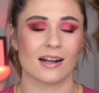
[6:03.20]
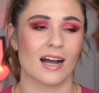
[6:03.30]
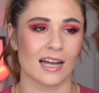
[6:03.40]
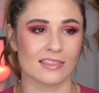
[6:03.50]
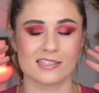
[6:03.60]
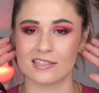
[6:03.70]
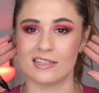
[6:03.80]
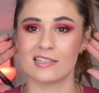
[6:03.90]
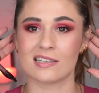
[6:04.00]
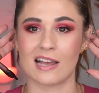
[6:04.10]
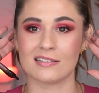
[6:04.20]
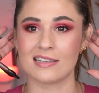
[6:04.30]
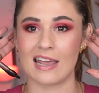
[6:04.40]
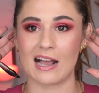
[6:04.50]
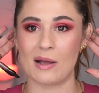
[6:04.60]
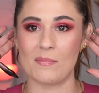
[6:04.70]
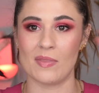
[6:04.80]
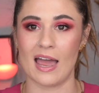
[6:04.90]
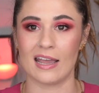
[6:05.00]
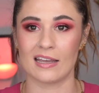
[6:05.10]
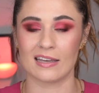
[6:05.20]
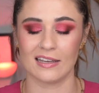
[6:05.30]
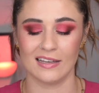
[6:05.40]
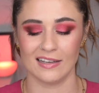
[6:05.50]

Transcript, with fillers: oh God, this, this sounds like I'm like,